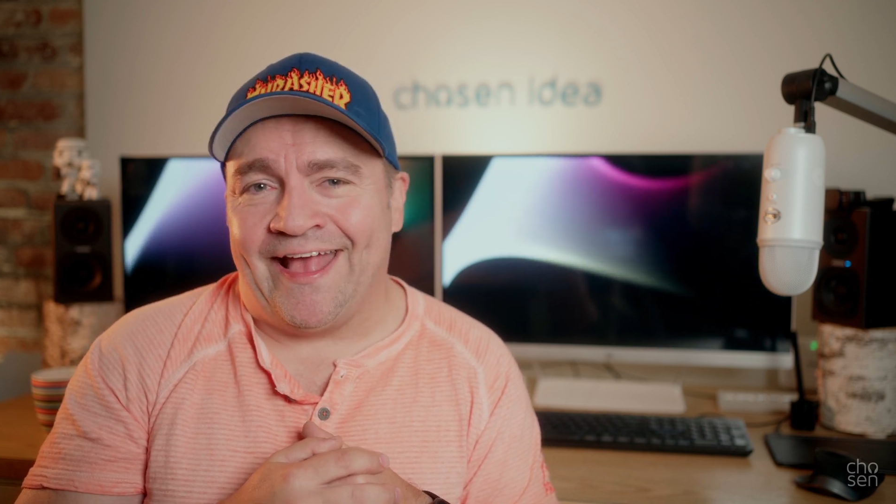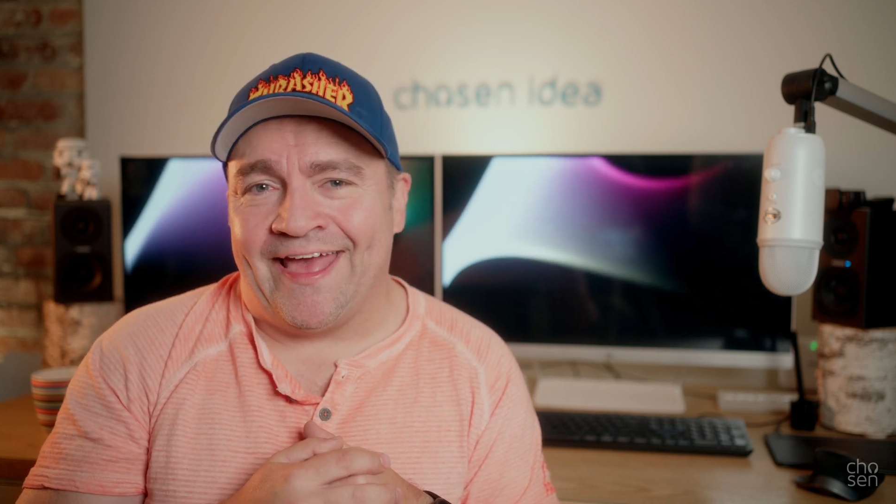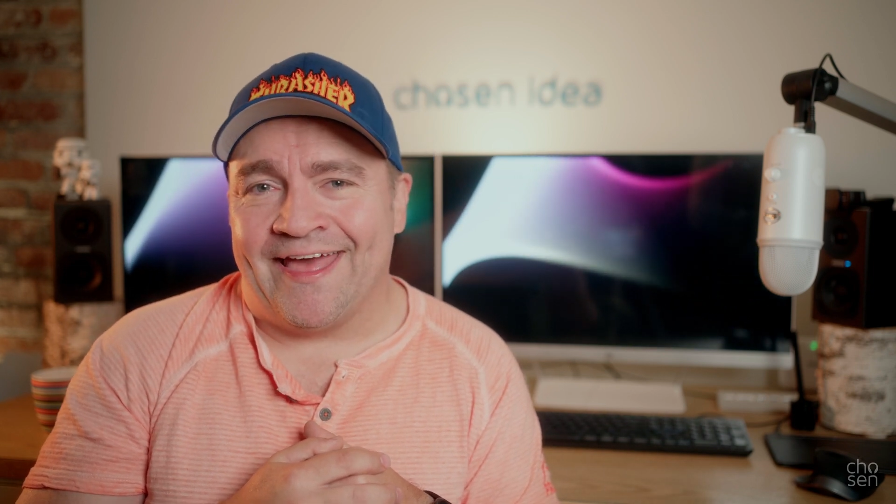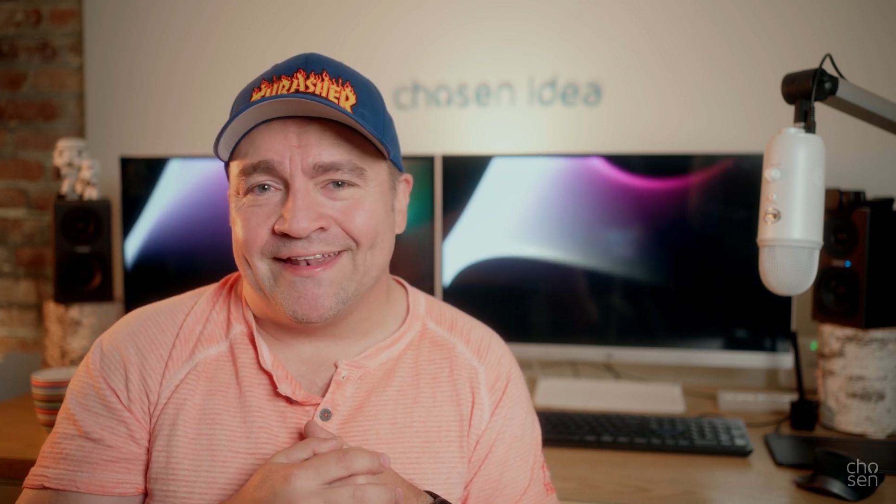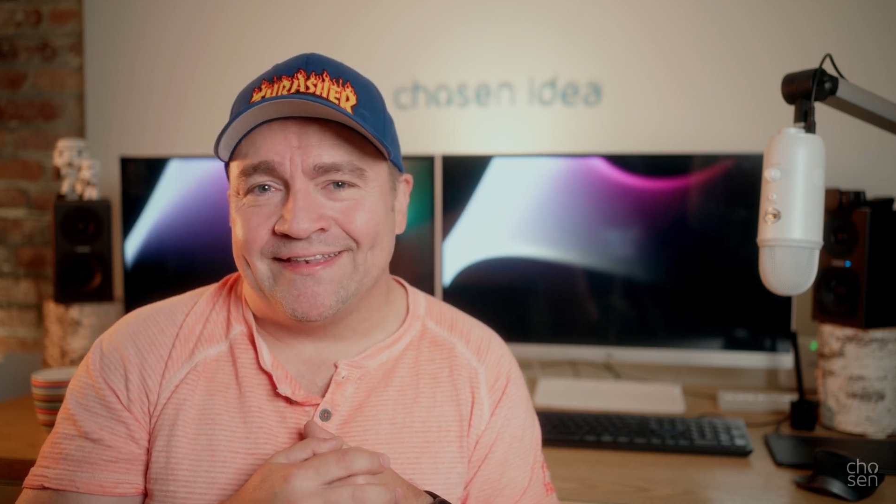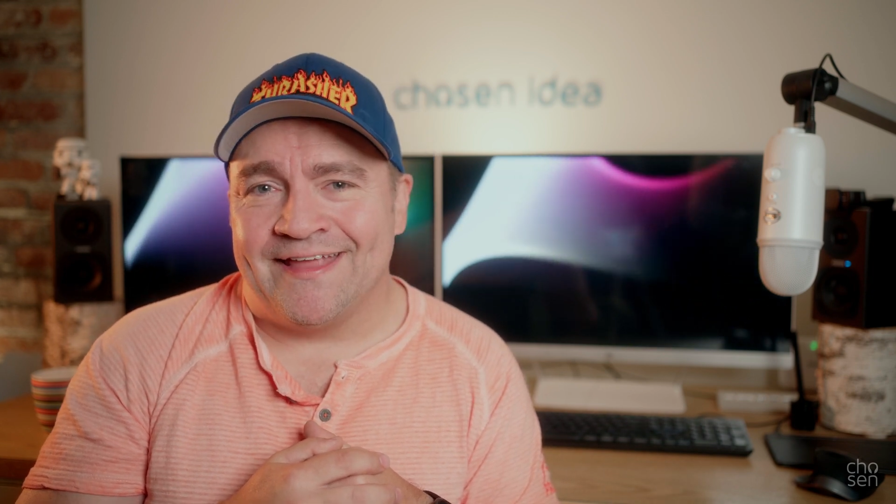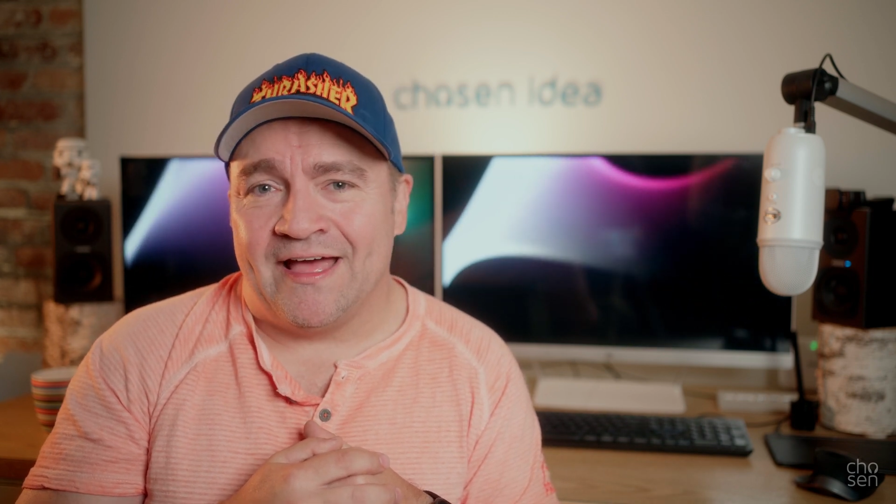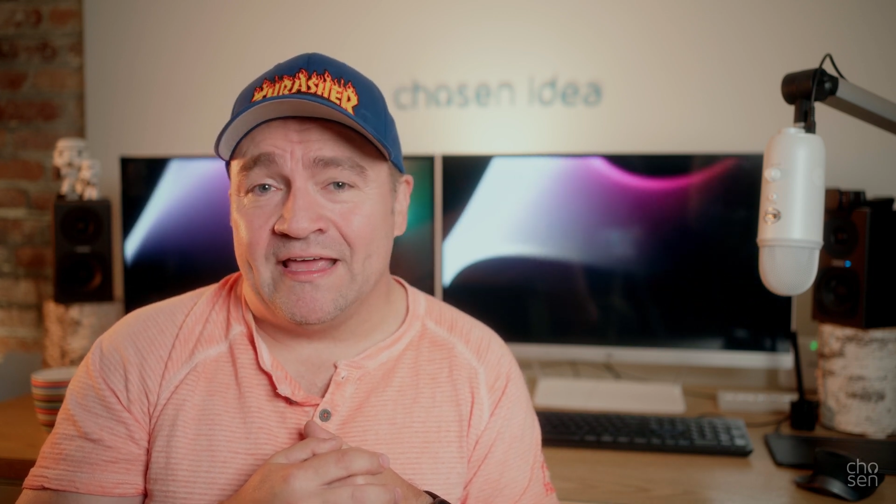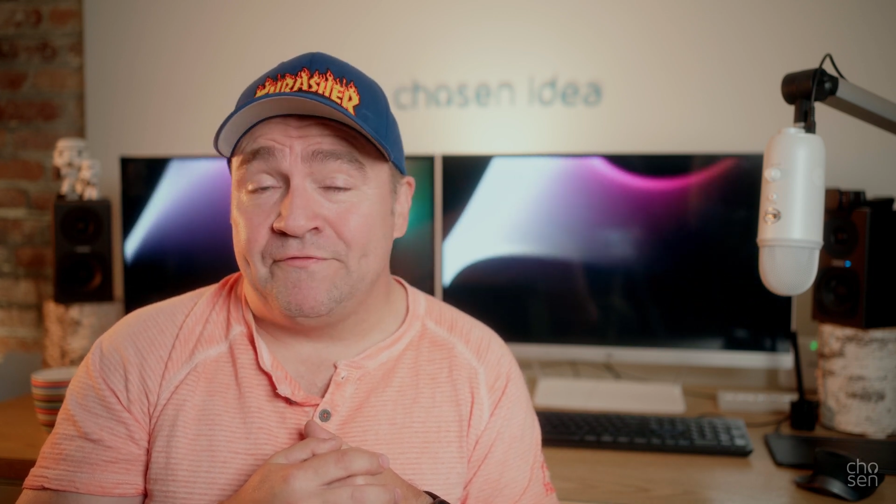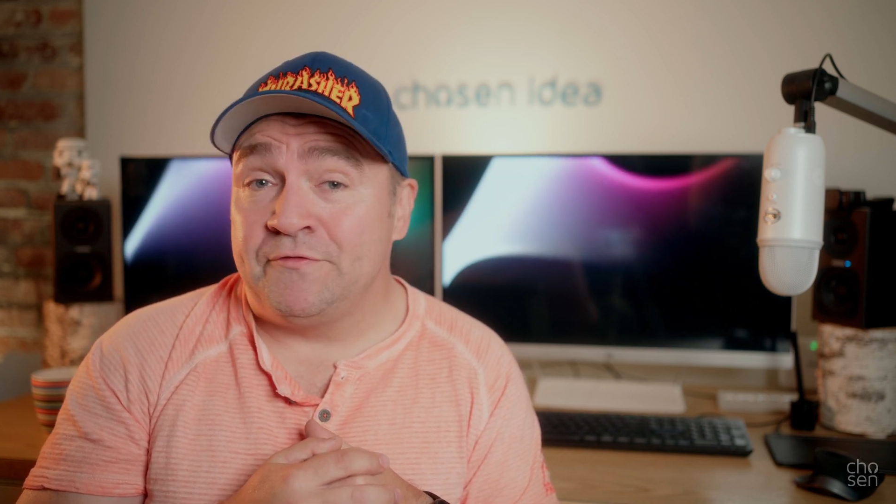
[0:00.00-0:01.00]
And
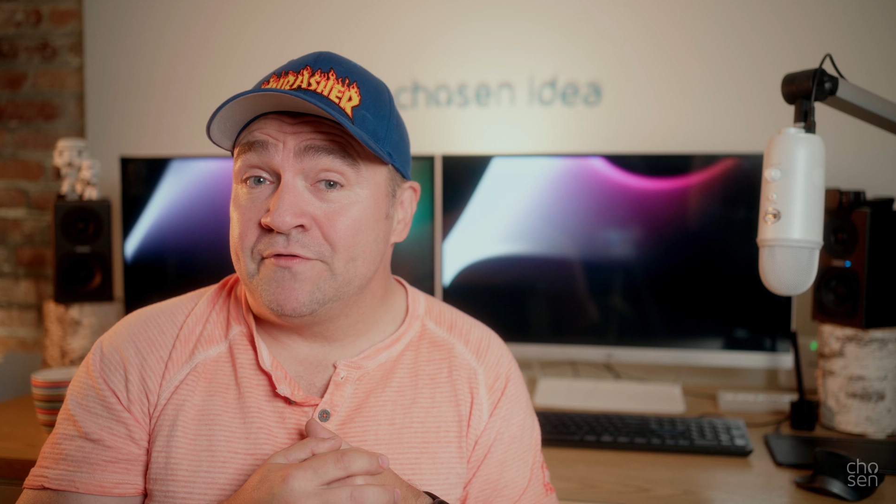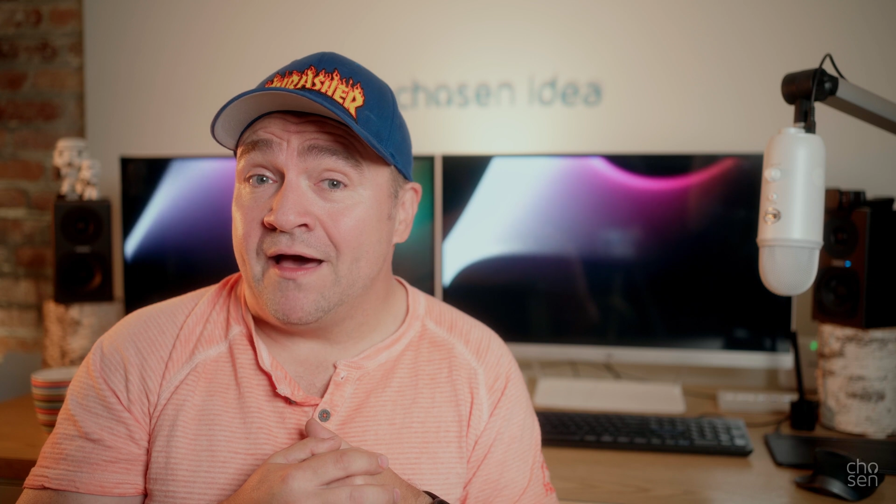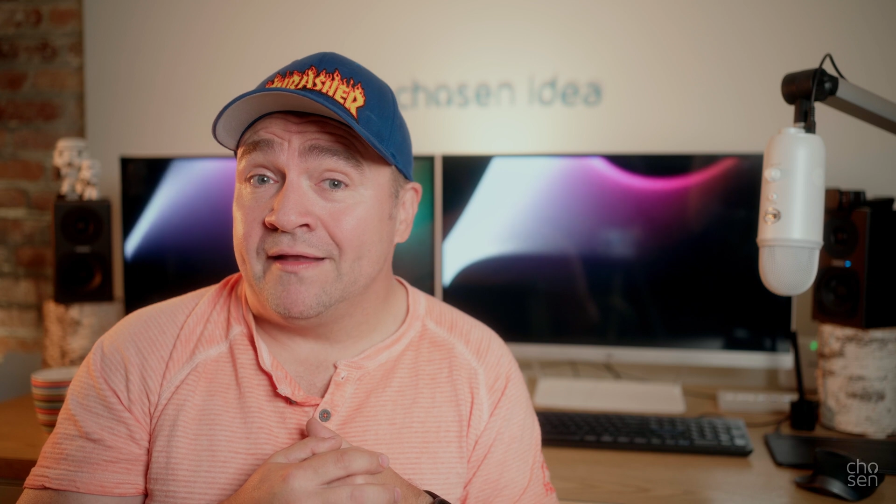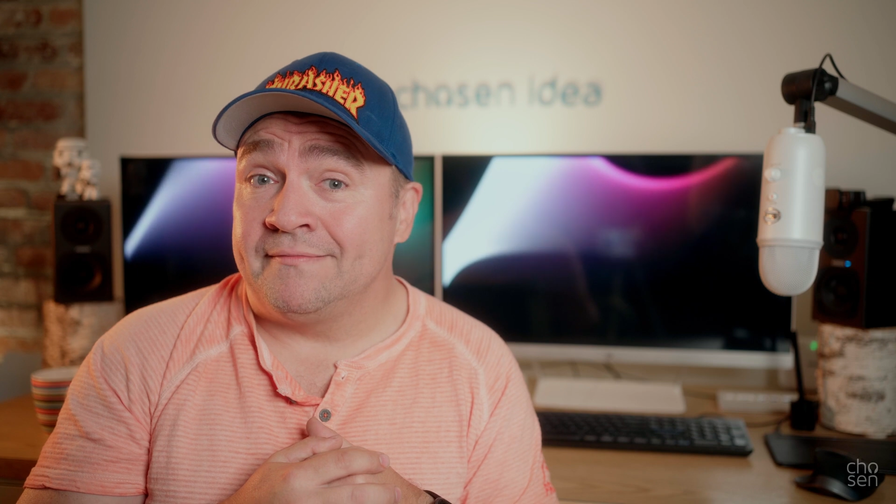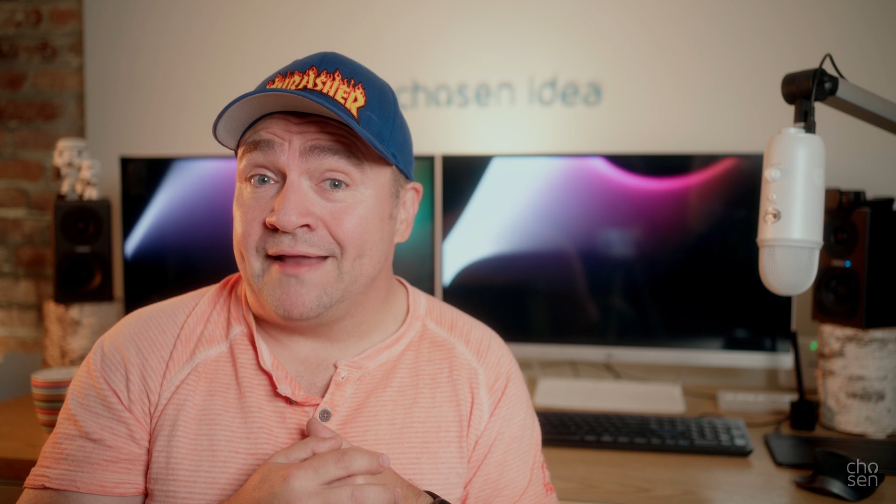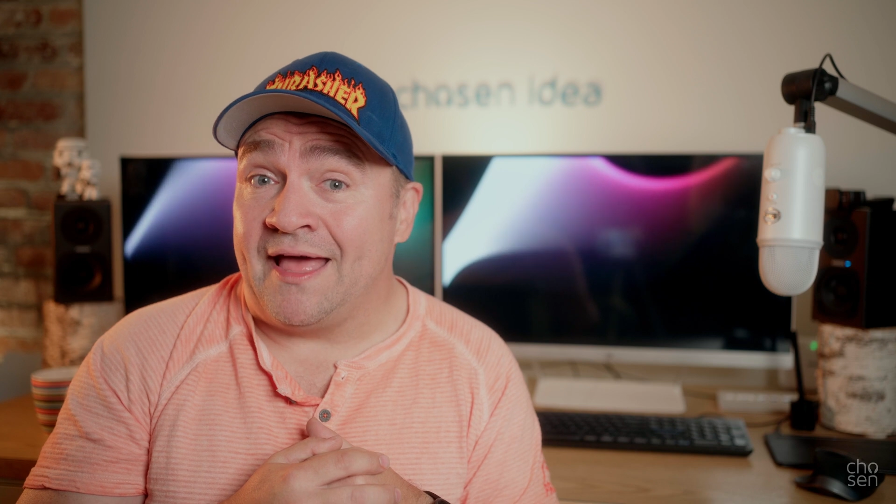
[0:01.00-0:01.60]
if you've got